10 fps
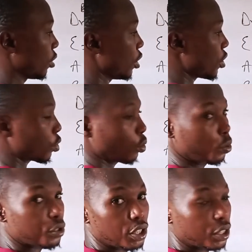Please
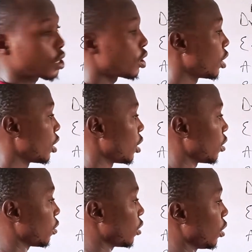close this.
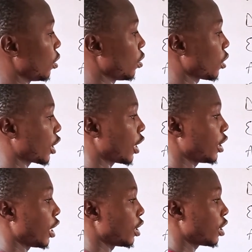The
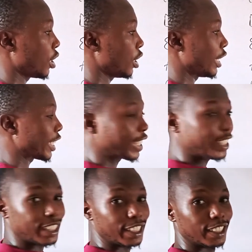credit entry
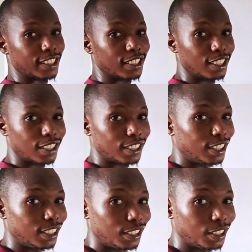increases
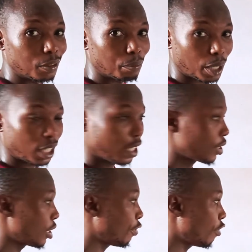the
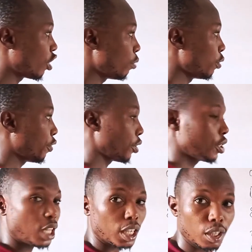balance. It's favorable for
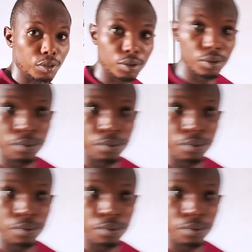this account.